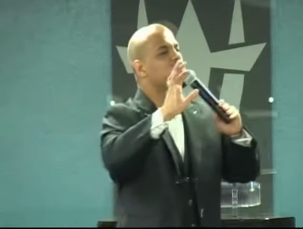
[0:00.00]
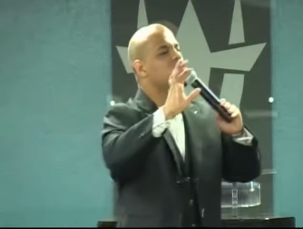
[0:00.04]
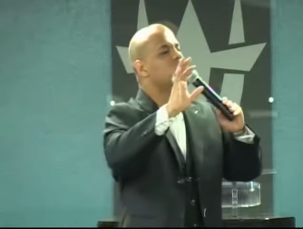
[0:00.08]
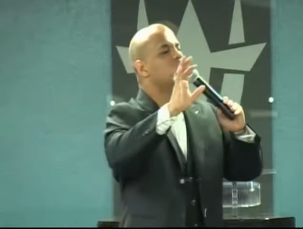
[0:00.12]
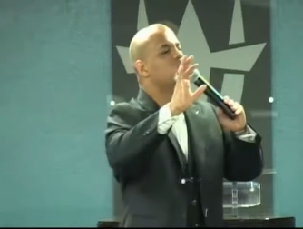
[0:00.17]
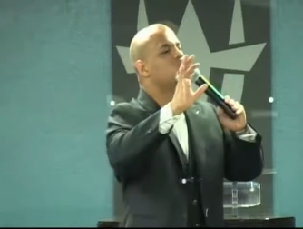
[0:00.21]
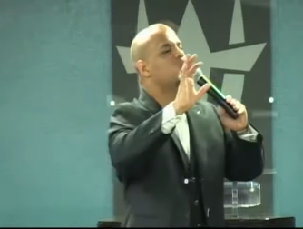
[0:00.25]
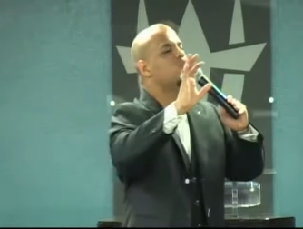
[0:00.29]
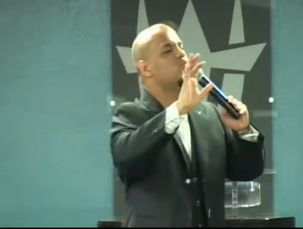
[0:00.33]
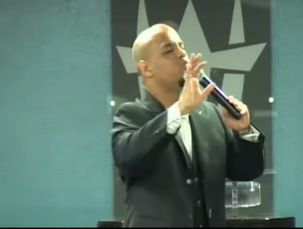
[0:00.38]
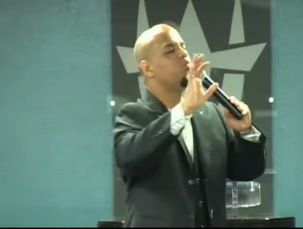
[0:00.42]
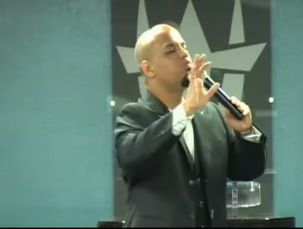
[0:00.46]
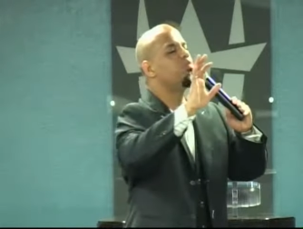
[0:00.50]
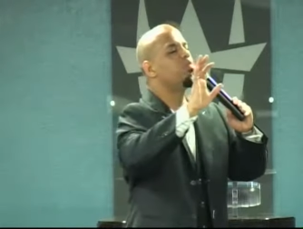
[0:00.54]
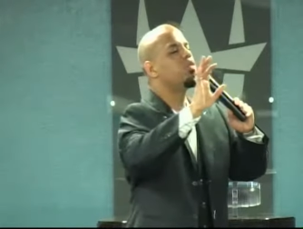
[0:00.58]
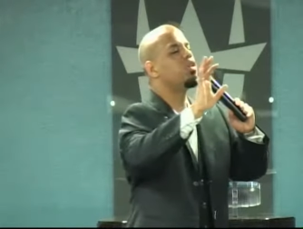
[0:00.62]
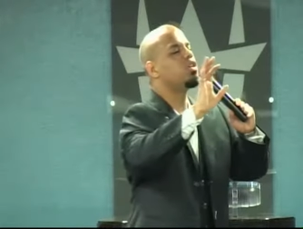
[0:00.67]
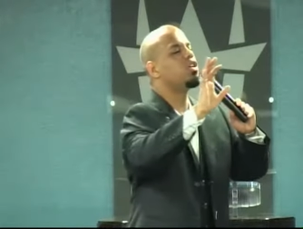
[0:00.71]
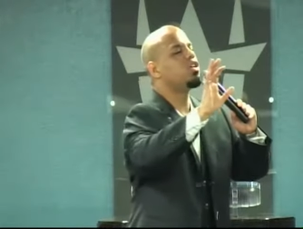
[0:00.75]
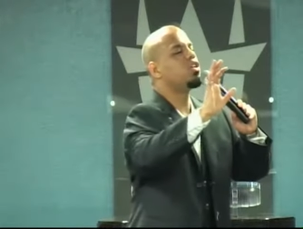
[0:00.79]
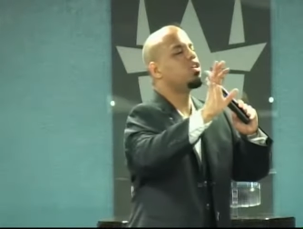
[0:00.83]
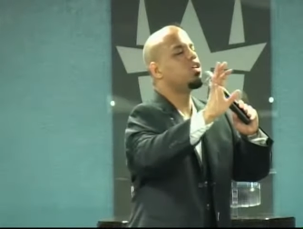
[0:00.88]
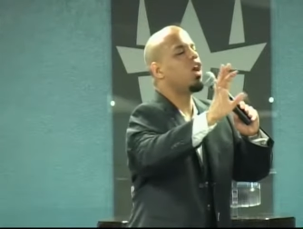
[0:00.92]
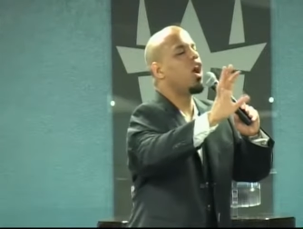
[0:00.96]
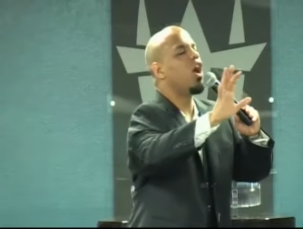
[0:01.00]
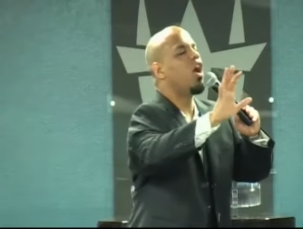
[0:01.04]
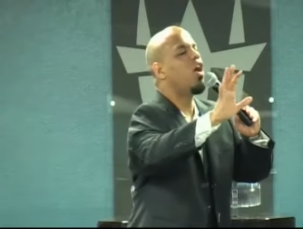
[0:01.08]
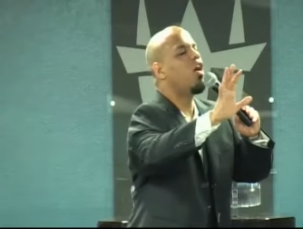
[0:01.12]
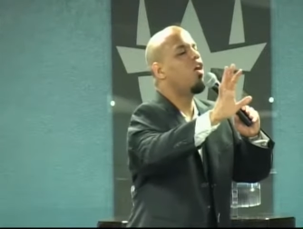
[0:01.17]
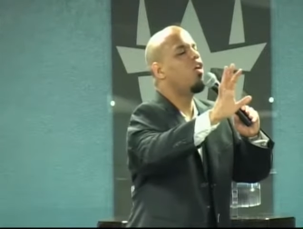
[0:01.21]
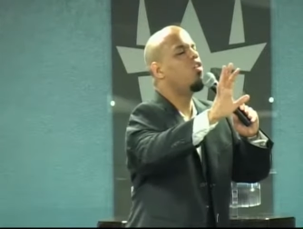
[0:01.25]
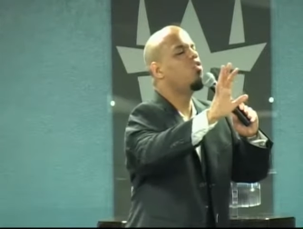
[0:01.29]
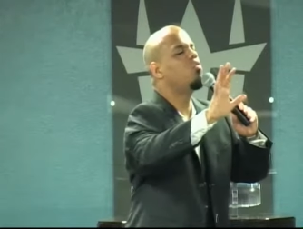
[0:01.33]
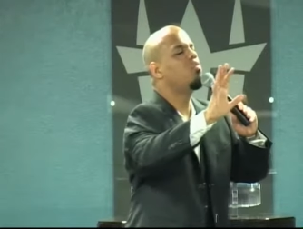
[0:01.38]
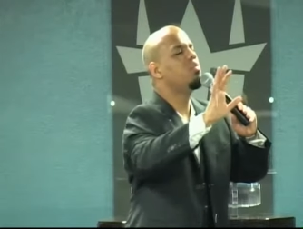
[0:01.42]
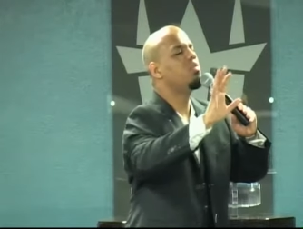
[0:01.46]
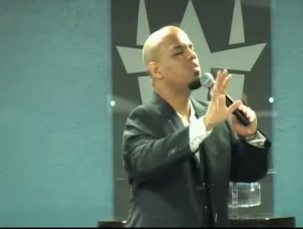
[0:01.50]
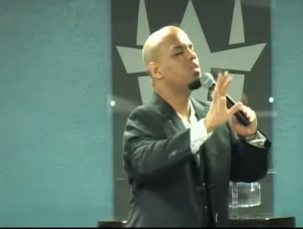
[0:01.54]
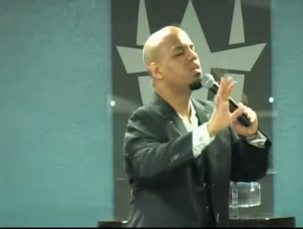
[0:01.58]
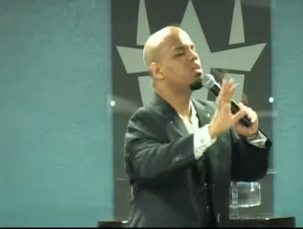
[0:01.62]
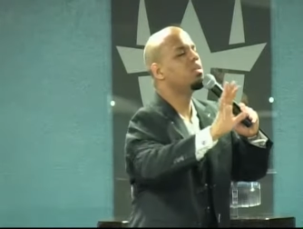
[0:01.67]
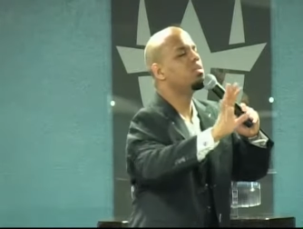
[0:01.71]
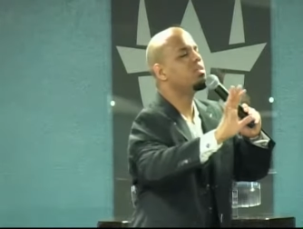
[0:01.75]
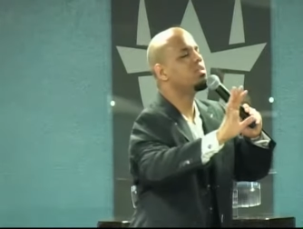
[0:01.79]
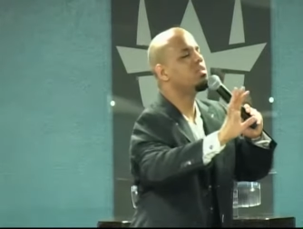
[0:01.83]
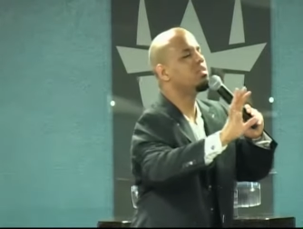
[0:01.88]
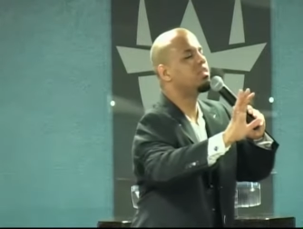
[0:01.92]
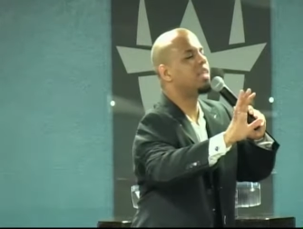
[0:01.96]
you calm
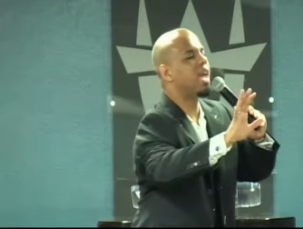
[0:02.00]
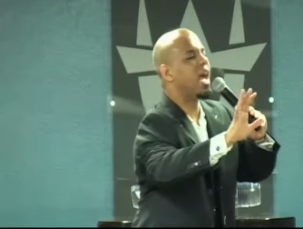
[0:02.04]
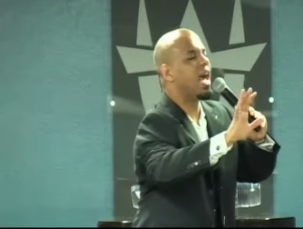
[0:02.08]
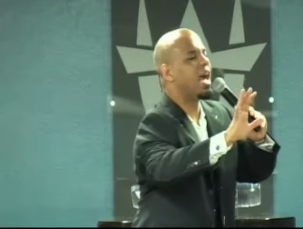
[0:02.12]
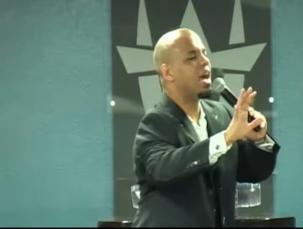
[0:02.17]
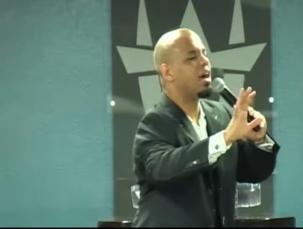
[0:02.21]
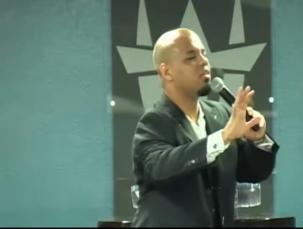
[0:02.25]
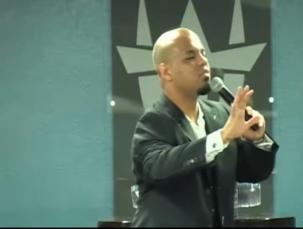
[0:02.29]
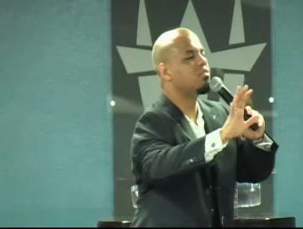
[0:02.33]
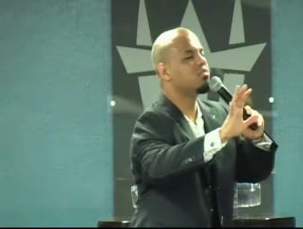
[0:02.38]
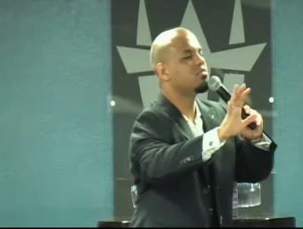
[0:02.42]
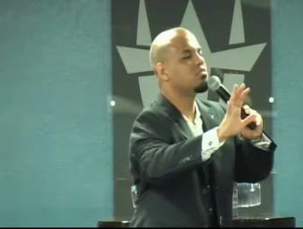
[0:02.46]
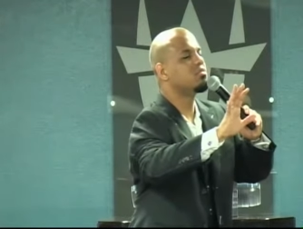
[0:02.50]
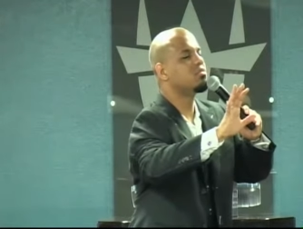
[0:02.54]
down